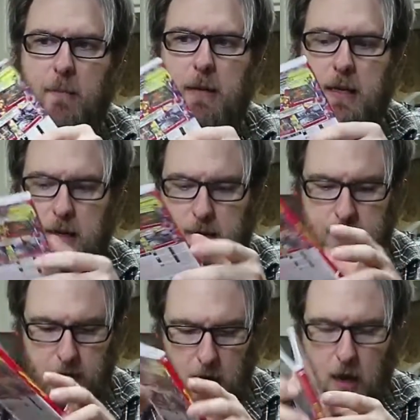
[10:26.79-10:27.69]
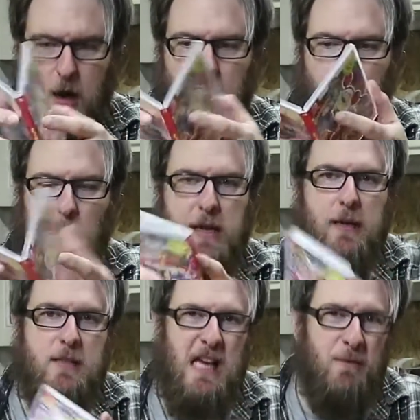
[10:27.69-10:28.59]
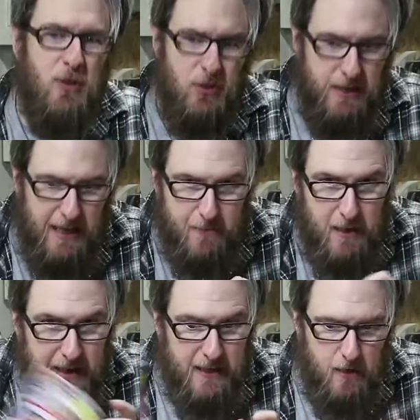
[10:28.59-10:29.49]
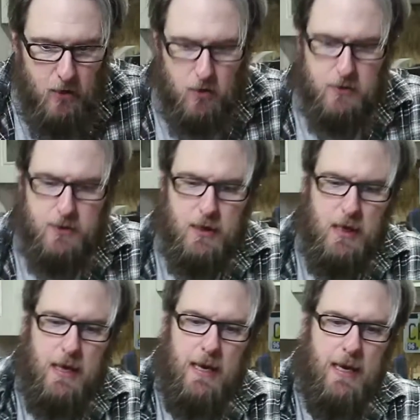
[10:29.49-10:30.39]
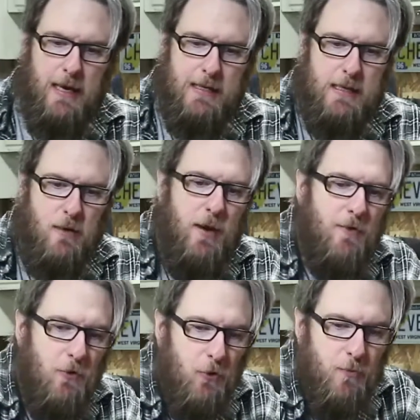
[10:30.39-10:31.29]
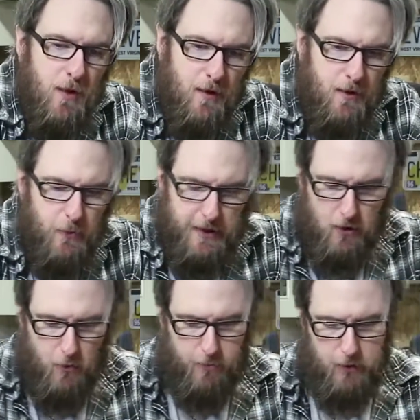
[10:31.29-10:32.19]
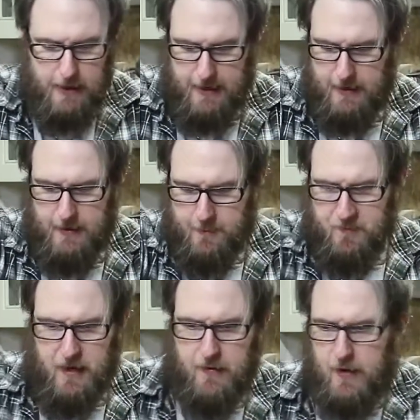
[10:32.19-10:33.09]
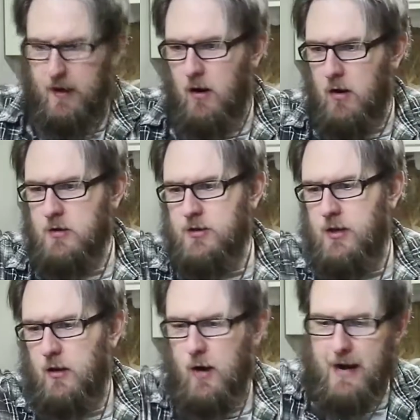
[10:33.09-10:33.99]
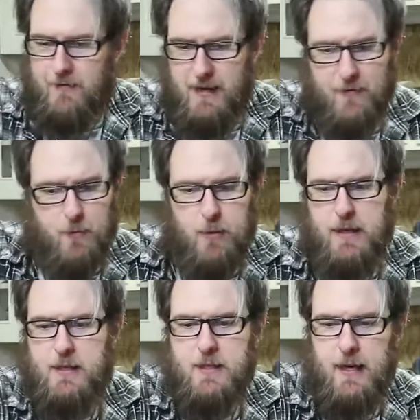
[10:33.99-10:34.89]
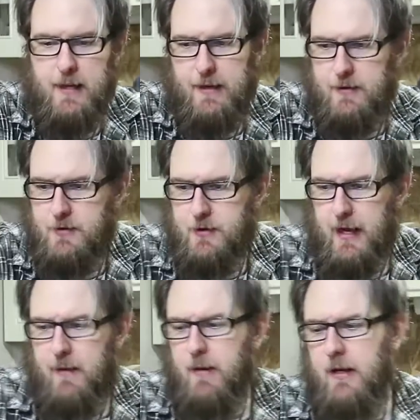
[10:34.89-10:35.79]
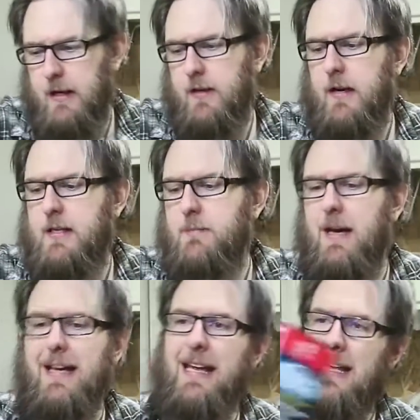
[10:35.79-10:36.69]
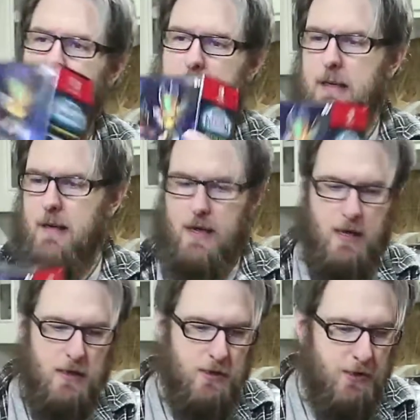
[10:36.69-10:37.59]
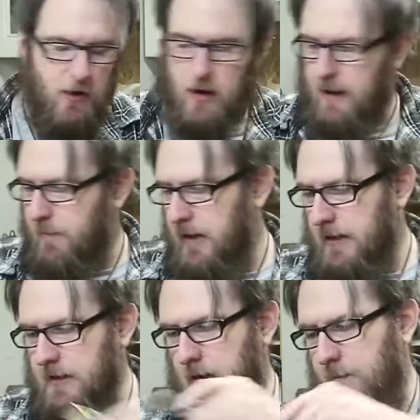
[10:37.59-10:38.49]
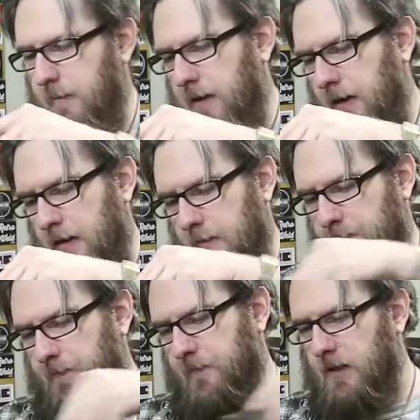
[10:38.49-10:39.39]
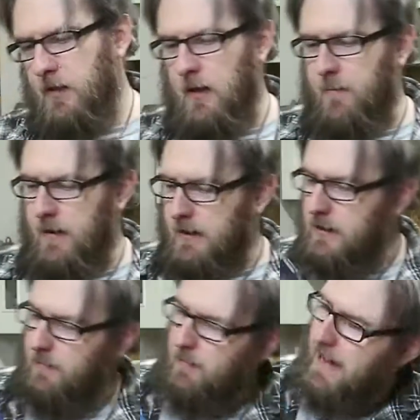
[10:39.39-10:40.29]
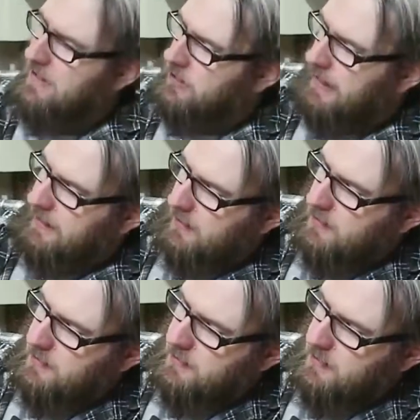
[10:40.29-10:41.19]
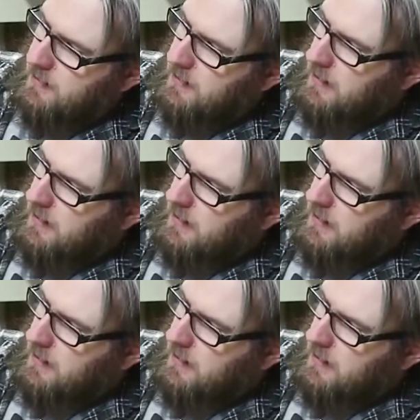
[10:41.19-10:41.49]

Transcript: up because on the weekends I'm usually at my in-laws, and we have a group there, and we can all play it. And then also, I've never played a Skylanders game, and neither has my kid. So I picked up Imaginators.